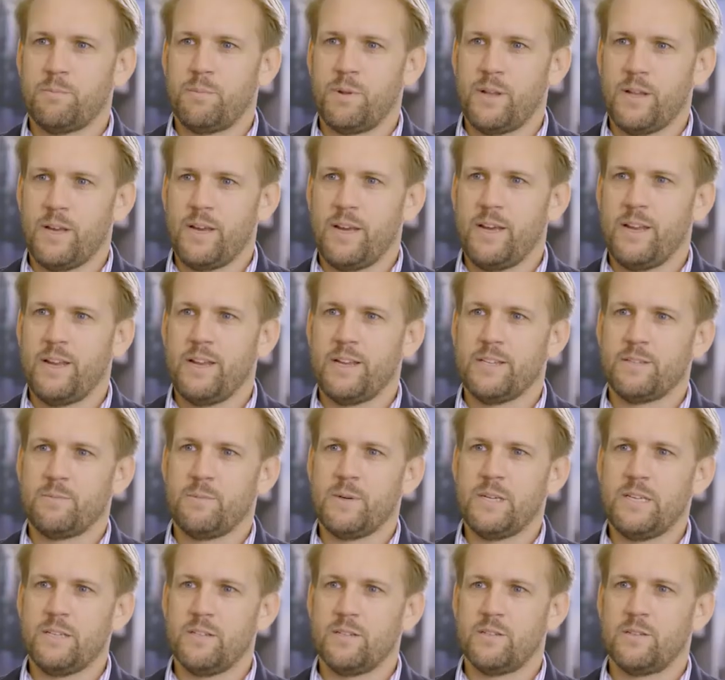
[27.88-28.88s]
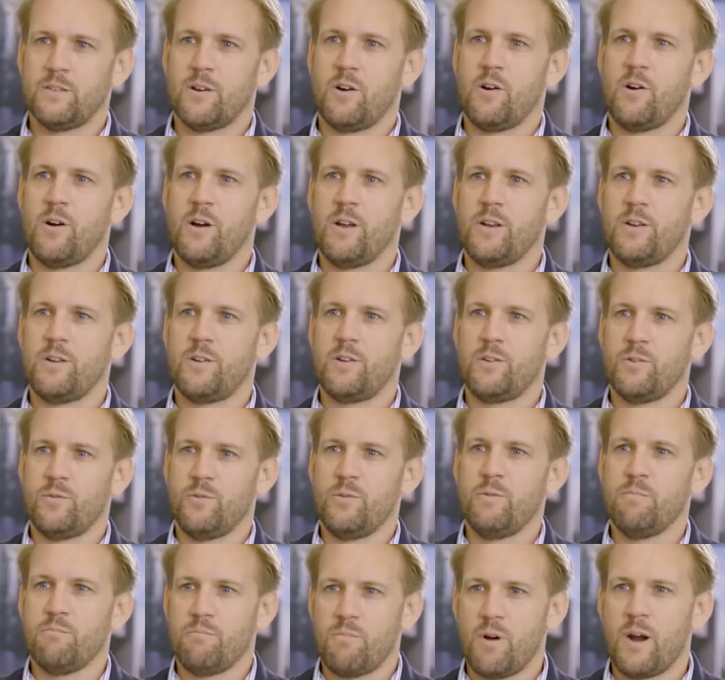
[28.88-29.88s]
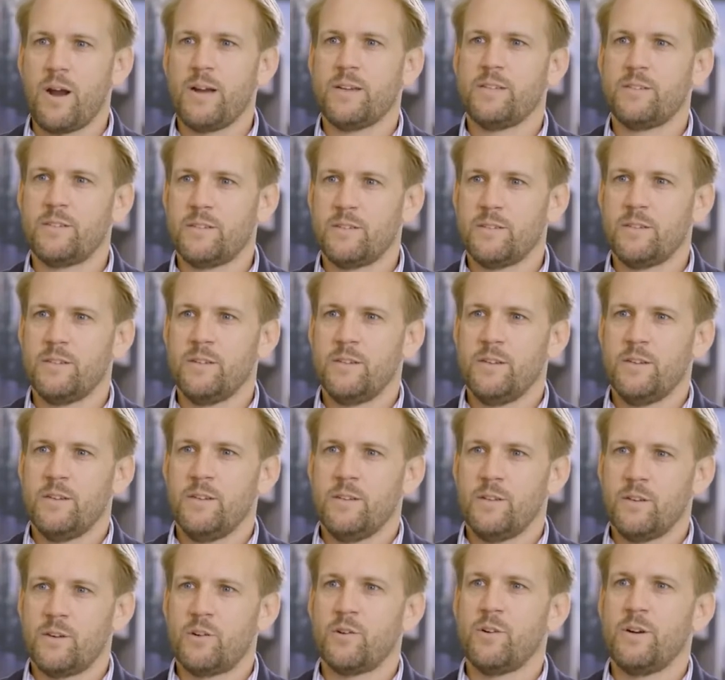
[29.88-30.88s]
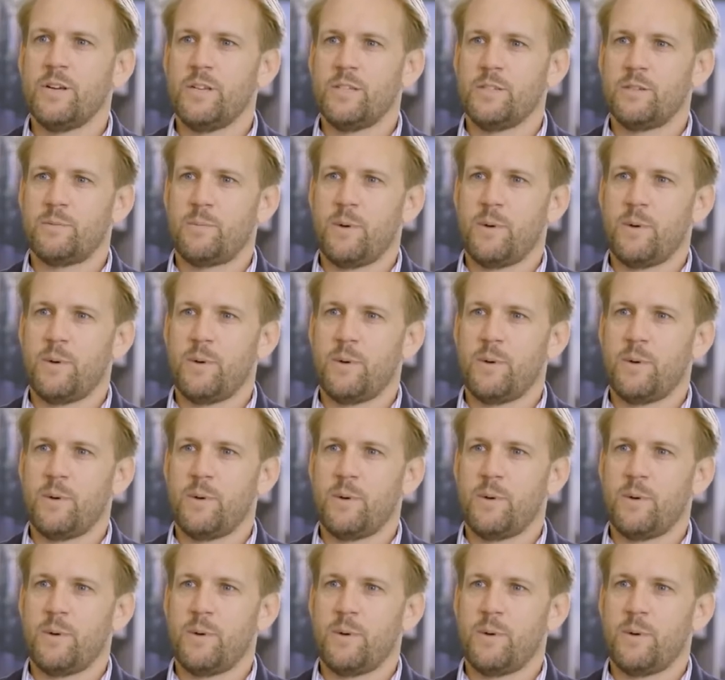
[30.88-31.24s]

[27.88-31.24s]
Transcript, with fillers: plan has been designed to embrace the green